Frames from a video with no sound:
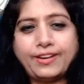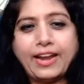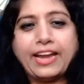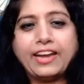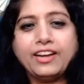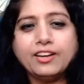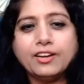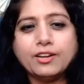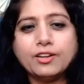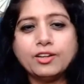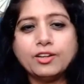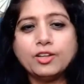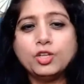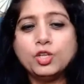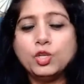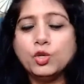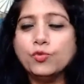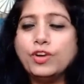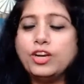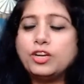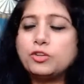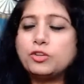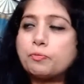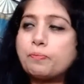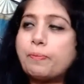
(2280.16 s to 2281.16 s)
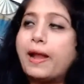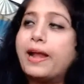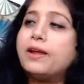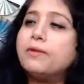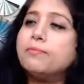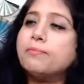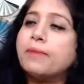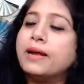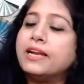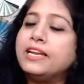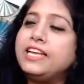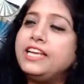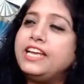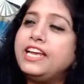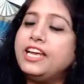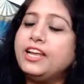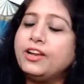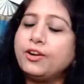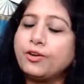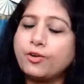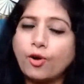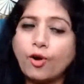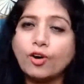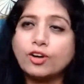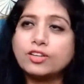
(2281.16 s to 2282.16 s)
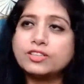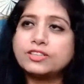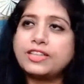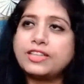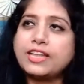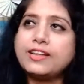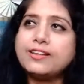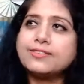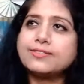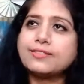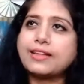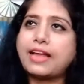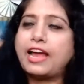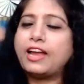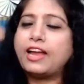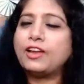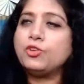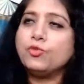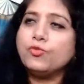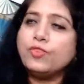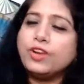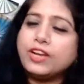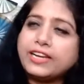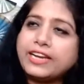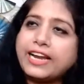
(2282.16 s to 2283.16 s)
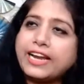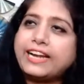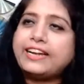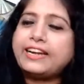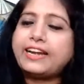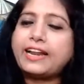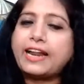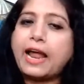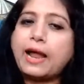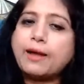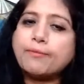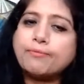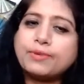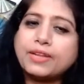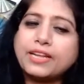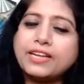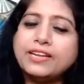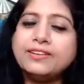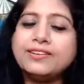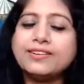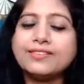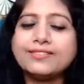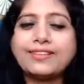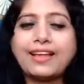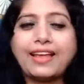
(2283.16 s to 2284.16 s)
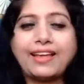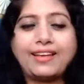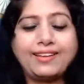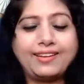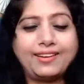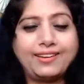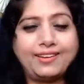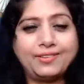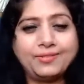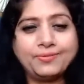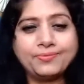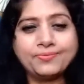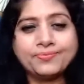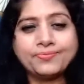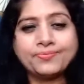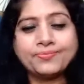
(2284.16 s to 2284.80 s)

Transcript: right? You will spend money in wrong things and you will get trapped in a cycle.